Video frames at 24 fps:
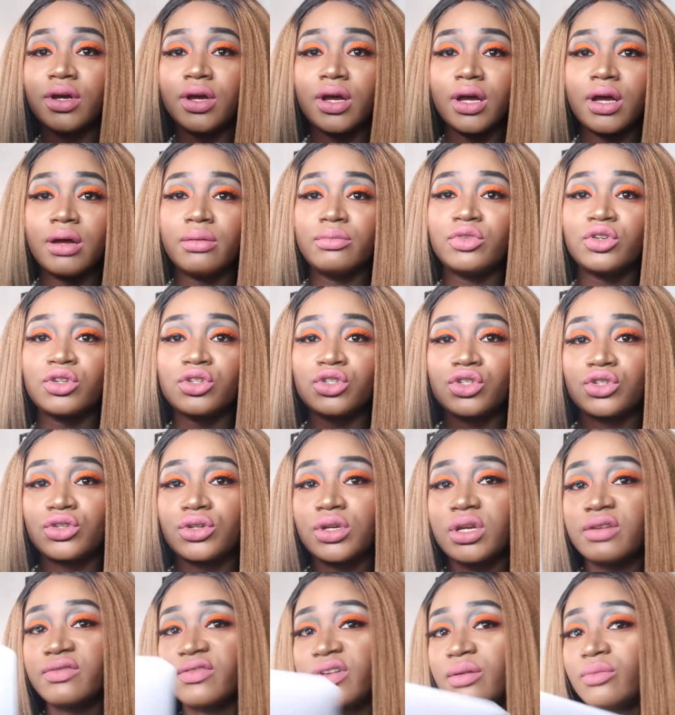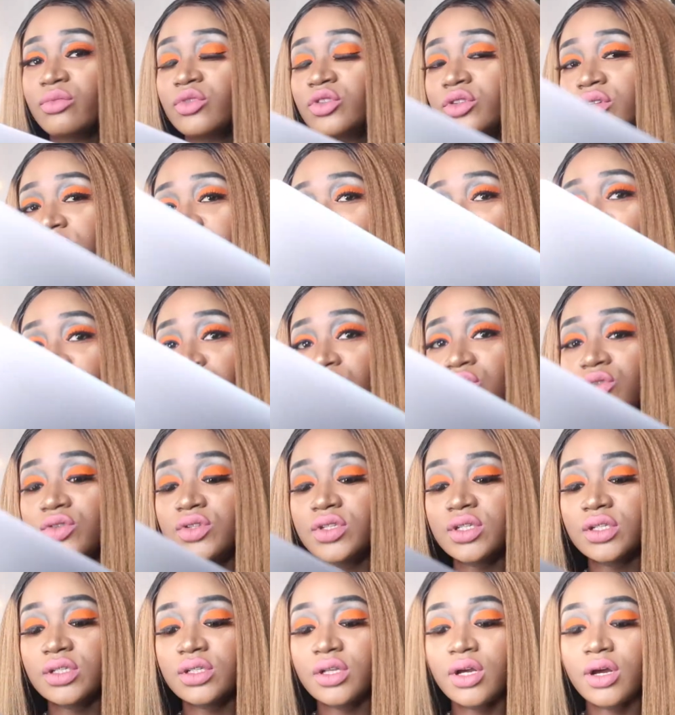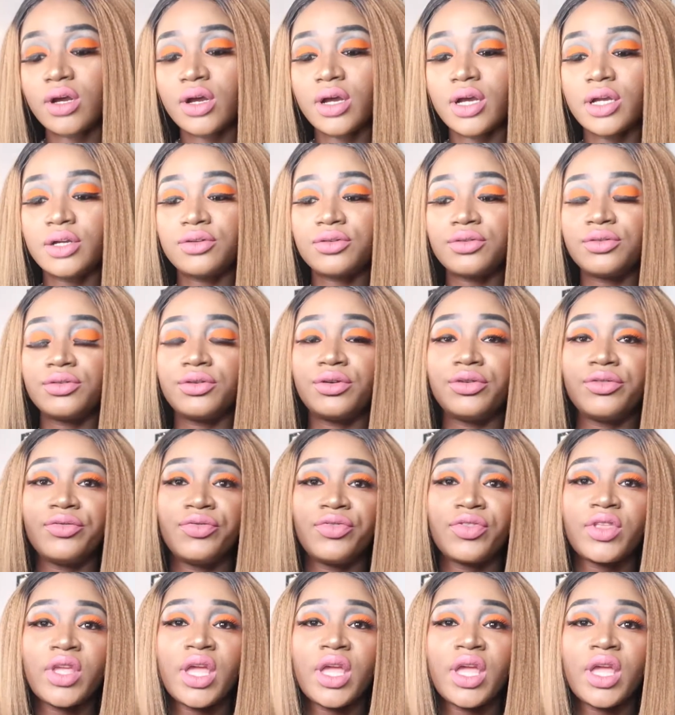I'm not sure if I'm gonna keep on using that. I don't know.